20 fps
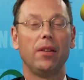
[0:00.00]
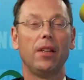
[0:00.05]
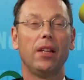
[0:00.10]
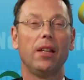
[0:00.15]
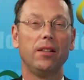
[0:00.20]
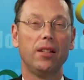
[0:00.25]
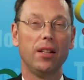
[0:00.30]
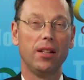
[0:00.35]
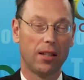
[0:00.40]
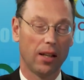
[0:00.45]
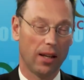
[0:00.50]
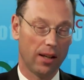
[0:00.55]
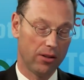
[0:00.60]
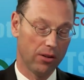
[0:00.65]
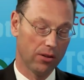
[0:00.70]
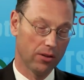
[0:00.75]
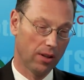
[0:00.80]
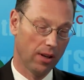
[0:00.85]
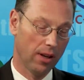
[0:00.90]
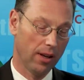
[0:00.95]
indeed, as
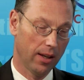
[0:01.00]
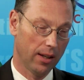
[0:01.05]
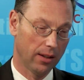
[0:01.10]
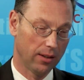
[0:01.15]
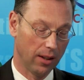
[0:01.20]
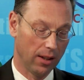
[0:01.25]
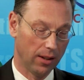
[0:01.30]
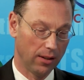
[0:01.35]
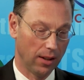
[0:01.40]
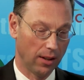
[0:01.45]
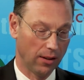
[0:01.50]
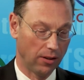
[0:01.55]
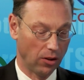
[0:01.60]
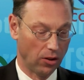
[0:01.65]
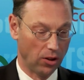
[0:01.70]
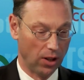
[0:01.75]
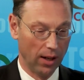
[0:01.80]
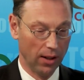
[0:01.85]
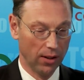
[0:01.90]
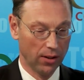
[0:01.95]
you say, it, it, it's a
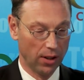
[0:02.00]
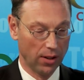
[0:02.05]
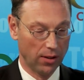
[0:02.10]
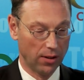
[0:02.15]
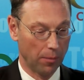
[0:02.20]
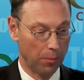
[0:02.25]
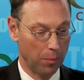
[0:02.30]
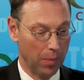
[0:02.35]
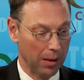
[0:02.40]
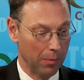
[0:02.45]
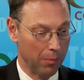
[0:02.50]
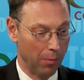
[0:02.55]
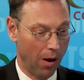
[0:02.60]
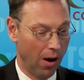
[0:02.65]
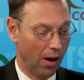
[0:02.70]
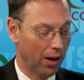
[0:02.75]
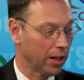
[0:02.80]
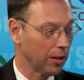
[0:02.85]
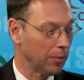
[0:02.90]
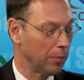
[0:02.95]
challenge. It's a big
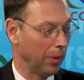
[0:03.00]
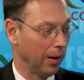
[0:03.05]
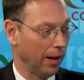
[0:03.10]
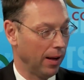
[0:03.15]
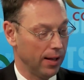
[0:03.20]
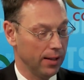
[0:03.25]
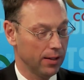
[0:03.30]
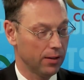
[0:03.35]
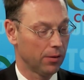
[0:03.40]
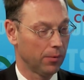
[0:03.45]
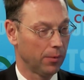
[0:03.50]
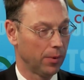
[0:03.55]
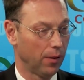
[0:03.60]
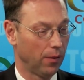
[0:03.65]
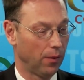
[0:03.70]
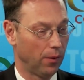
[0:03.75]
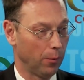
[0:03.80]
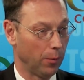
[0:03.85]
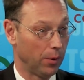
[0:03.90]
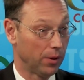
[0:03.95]
marketplace
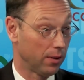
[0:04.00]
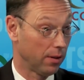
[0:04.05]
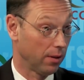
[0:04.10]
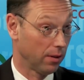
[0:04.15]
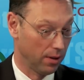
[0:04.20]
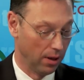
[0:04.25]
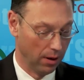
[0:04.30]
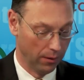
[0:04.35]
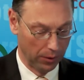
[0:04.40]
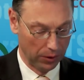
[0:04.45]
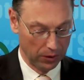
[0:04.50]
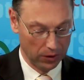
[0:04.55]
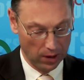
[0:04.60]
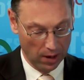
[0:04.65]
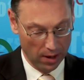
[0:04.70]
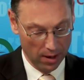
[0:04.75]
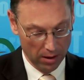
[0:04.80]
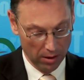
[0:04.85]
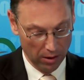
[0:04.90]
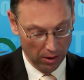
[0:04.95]
with, with several
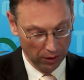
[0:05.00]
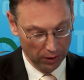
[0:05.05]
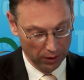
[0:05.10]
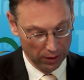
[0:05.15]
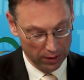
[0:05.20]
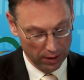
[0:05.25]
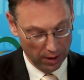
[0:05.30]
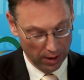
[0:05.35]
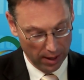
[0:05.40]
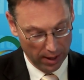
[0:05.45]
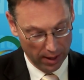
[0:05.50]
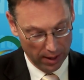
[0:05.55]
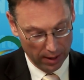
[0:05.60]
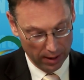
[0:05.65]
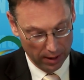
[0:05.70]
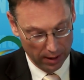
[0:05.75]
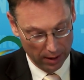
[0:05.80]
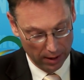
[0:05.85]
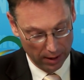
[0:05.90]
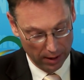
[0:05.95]
stakeholders,
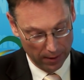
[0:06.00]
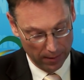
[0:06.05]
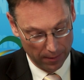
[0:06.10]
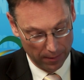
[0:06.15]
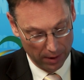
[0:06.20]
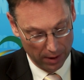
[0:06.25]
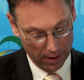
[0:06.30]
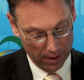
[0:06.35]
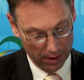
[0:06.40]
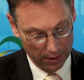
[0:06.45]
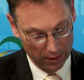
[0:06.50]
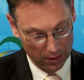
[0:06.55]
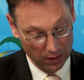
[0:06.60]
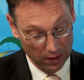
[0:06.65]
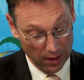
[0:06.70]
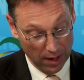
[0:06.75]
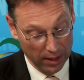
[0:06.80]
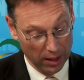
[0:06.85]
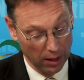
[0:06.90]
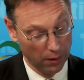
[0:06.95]
and uh, uh, the
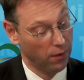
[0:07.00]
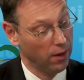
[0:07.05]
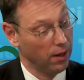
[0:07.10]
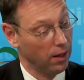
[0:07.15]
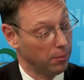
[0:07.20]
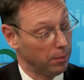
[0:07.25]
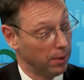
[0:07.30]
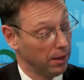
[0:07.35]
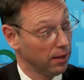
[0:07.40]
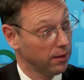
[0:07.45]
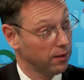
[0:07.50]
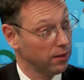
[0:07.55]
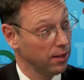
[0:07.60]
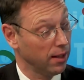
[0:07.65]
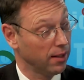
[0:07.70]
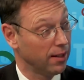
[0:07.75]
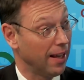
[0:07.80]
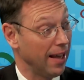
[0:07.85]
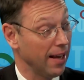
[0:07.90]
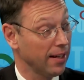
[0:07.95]
data
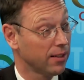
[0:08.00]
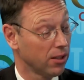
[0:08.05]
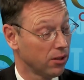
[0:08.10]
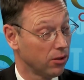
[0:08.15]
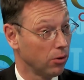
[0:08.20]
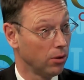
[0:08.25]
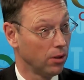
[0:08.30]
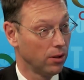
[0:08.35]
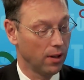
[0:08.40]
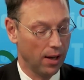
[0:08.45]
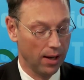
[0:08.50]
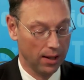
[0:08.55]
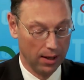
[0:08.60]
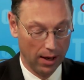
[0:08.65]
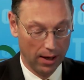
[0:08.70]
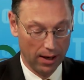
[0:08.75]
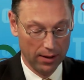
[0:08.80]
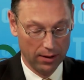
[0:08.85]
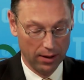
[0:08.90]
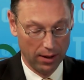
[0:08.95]
availability and the access to the
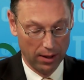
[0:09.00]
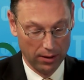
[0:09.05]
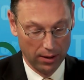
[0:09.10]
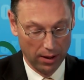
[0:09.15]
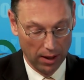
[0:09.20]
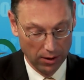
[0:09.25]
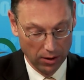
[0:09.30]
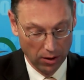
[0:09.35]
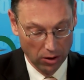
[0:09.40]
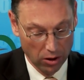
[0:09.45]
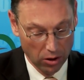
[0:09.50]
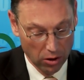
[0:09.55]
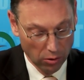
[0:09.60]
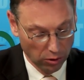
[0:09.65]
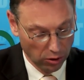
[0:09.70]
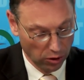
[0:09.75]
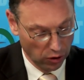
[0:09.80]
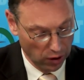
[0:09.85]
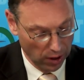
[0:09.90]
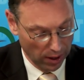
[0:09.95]
data is, is, is, a
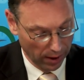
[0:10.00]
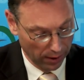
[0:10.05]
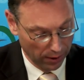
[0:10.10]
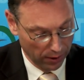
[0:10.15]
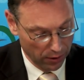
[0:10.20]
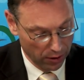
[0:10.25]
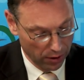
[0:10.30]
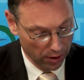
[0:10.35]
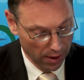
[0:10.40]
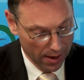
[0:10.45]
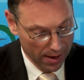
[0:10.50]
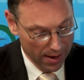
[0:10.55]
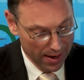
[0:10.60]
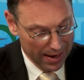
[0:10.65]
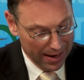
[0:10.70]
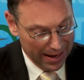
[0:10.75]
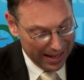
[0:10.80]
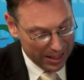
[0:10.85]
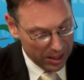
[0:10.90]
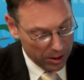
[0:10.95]
huge challenge.
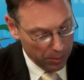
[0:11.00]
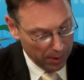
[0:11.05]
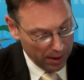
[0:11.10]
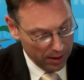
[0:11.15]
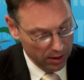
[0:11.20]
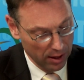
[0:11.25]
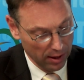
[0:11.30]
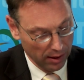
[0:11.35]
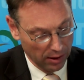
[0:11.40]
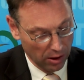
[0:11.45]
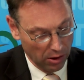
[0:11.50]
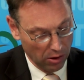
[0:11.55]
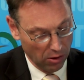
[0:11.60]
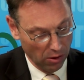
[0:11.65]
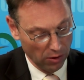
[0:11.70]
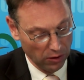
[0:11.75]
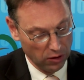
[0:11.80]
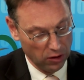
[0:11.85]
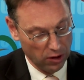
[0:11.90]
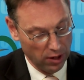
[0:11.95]
Especially the
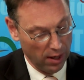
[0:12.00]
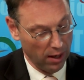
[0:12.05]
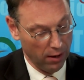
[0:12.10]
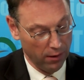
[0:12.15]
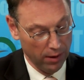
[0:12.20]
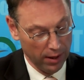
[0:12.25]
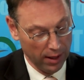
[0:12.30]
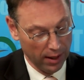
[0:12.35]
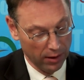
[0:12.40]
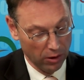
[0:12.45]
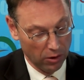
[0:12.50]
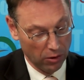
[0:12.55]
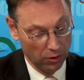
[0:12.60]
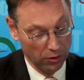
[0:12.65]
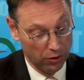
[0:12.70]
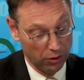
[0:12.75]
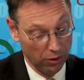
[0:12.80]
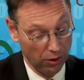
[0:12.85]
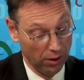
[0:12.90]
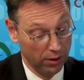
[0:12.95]
cost sharing and the
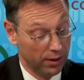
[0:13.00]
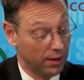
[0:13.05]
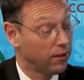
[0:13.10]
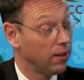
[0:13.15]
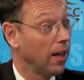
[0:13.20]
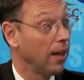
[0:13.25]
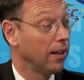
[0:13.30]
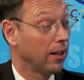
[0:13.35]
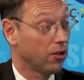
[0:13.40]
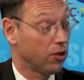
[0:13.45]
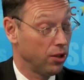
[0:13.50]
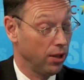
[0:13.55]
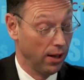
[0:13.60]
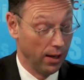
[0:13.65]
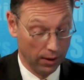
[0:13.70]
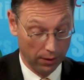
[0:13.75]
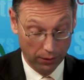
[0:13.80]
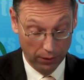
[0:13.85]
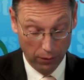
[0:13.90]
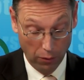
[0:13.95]
concern that data
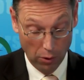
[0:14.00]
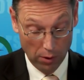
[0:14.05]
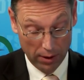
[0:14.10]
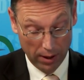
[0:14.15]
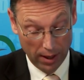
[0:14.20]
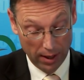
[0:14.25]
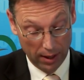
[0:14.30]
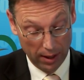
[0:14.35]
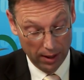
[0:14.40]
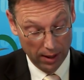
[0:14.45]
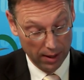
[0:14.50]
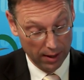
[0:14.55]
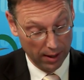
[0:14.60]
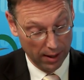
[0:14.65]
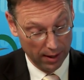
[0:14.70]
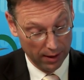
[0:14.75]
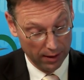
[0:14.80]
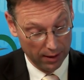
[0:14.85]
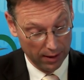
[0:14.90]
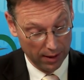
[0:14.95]
shared for KKDIK
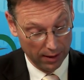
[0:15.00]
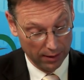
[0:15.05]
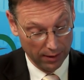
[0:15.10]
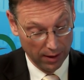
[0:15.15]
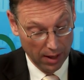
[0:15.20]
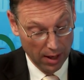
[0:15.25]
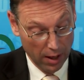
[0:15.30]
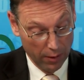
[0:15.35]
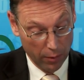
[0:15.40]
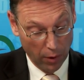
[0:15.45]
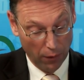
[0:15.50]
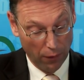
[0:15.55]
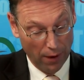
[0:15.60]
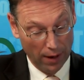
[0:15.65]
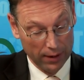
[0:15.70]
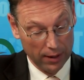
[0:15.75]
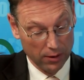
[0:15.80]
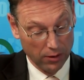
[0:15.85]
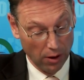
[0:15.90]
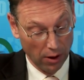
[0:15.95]
eh, that will
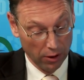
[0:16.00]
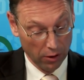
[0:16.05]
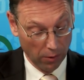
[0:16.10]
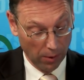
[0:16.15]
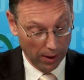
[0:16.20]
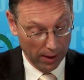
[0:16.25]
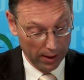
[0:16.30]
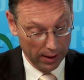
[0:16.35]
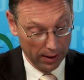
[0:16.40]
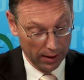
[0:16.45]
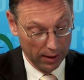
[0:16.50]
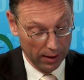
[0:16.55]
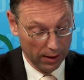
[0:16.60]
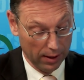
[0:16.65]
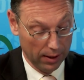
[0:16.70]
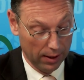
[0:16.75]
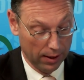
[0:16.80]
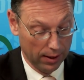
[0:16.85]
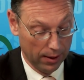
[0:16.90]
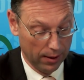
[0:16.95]
find its other way,
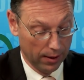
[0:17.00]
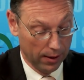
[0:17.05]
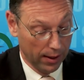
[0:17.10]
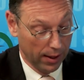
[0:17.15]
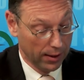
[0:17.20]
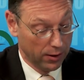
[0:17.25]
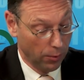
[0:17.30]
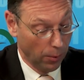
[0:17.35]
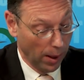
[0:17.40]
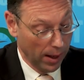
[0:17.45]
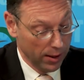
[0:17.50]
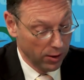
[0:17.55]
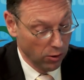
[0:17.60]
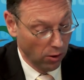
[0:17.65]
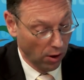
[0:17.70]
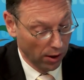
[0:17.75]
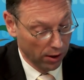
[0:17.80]
uh, its way to